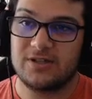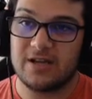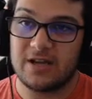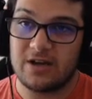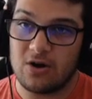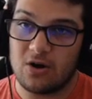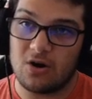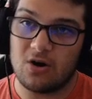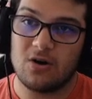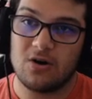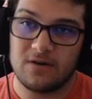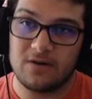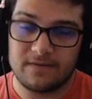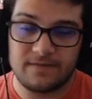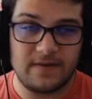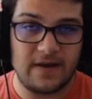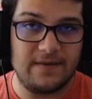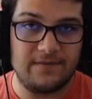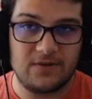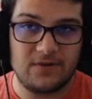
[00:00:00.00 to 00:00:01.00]
I should say, are
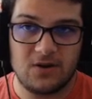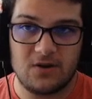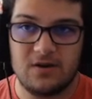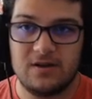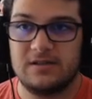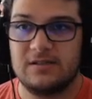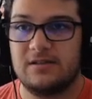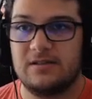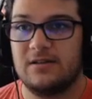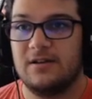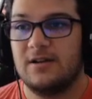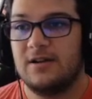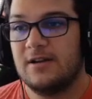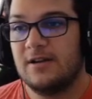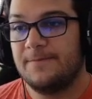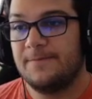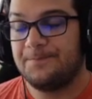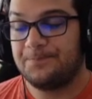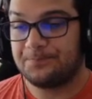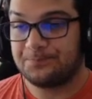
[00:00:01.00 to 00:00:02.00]
5-cost.
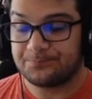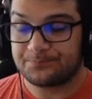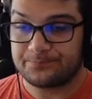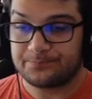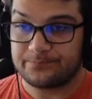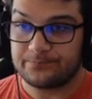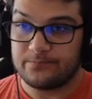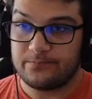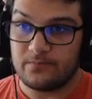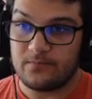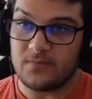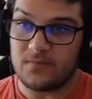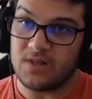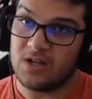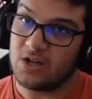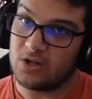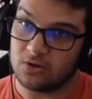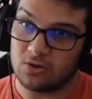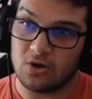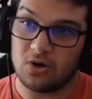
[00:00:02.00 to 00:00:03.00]

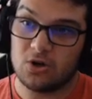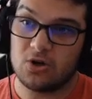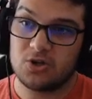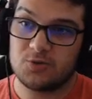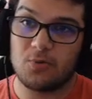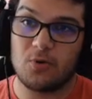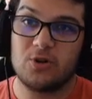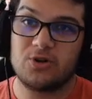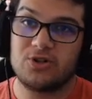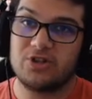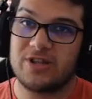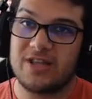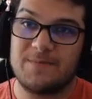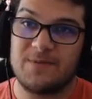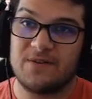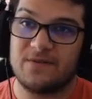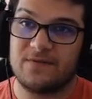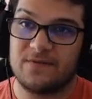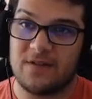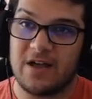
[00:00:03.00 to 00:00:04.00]
A large portion of
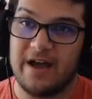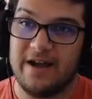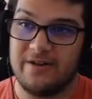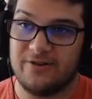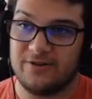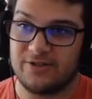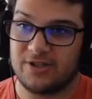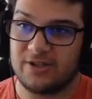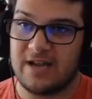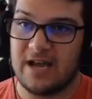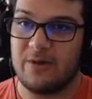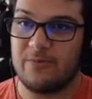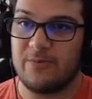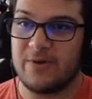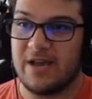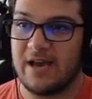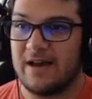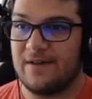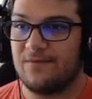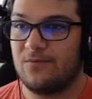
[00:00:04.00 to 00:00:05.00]
them are flyers, and now
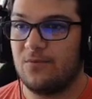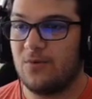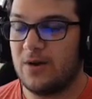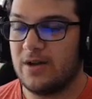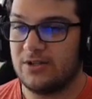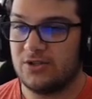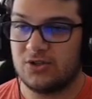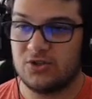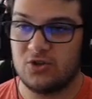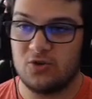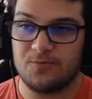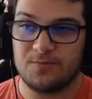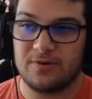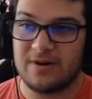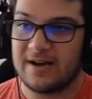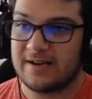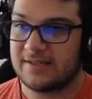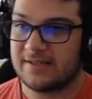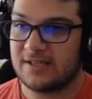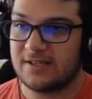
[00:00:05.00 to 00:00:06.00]
we have what?
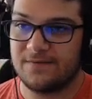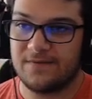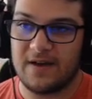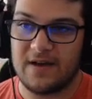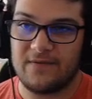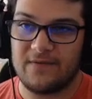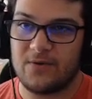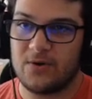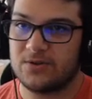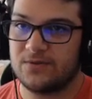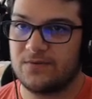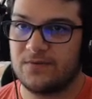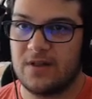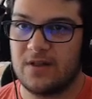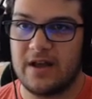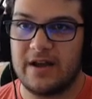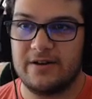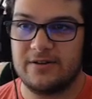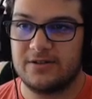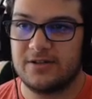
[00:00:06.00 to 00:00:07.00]
Super X is a 5-cost
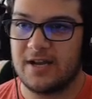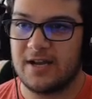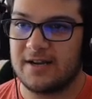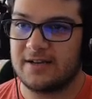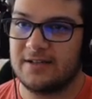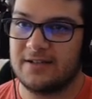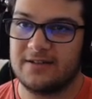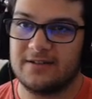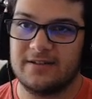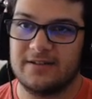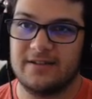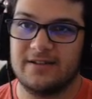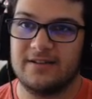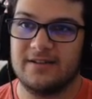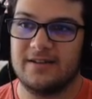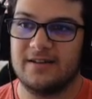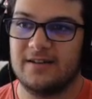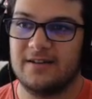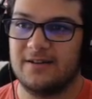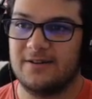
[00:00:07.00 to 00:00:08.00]
flyer,
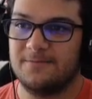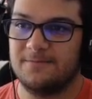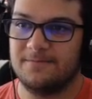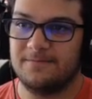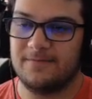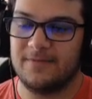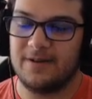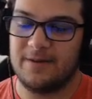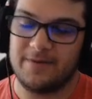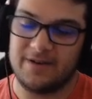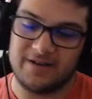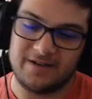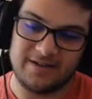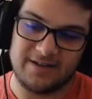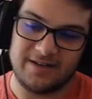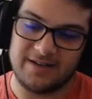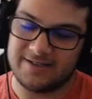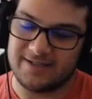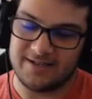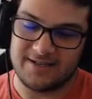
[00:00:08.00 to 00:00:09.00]
technically. I mean,
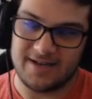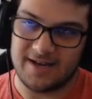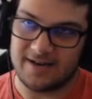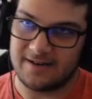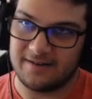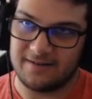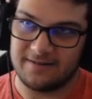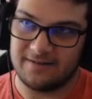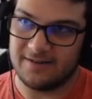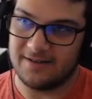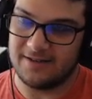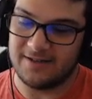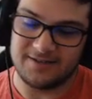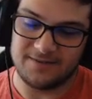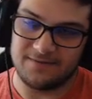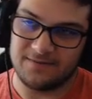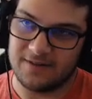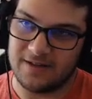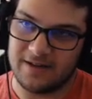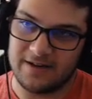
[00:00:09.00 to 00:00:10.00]
I say technically, it
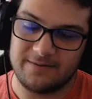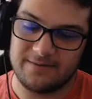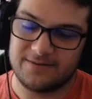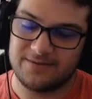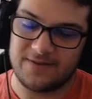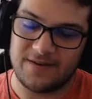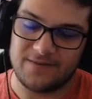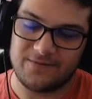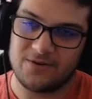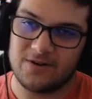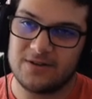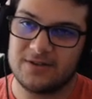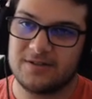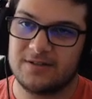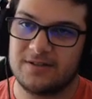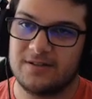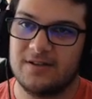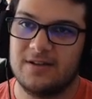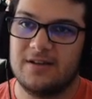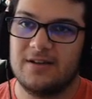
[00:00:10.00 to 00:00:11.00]
is a flyer, it's
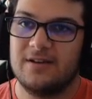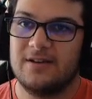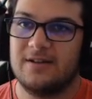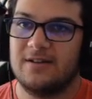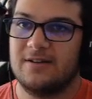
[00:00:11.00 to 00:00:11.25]
5-cost.